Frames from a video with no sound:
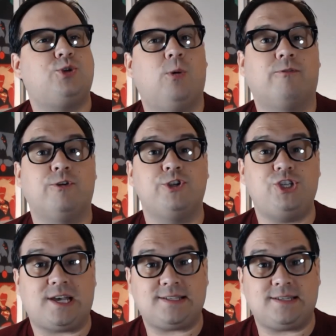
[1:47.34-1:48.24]
tool for
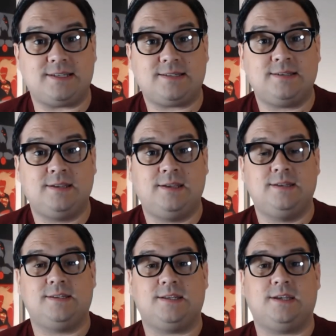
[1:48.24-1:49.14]
justice
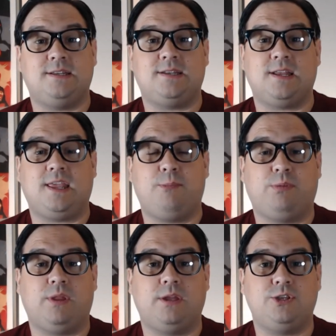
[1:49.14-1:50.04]
to
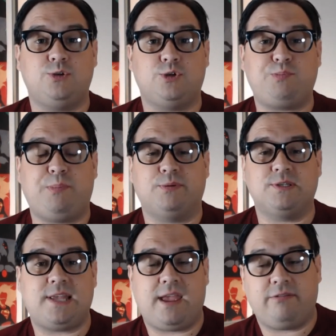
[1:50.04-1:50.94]
keep the Jewish people
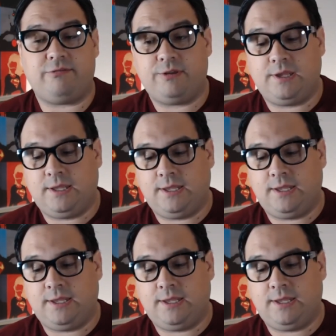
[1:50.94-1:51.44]
safe.